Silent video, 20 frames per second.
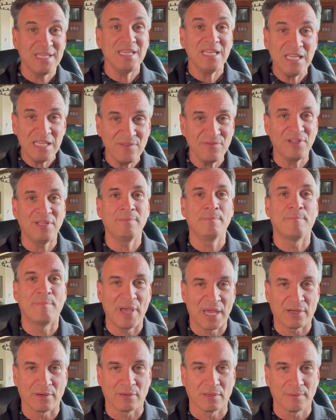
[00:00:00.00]
even
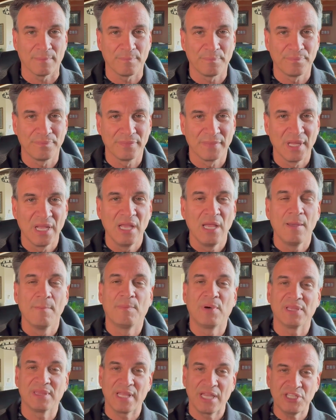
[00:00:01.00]
better.
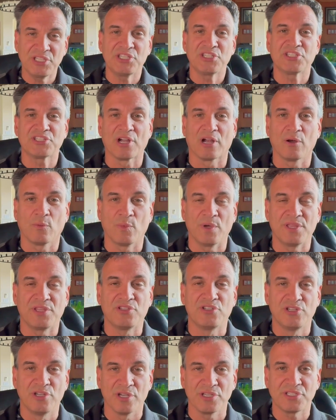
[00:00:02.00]
But let's start with
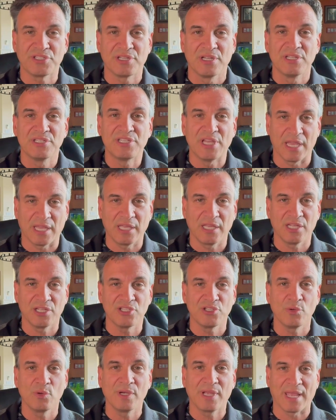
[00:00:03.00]
just taking
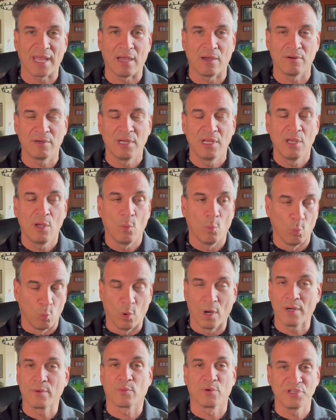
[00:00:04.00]
into account
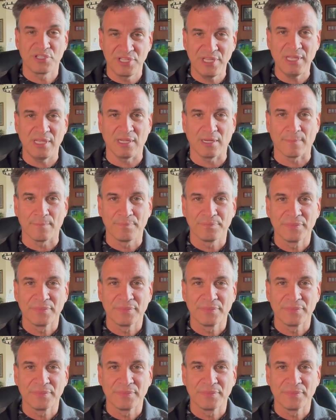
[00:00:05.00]
what we're seeing.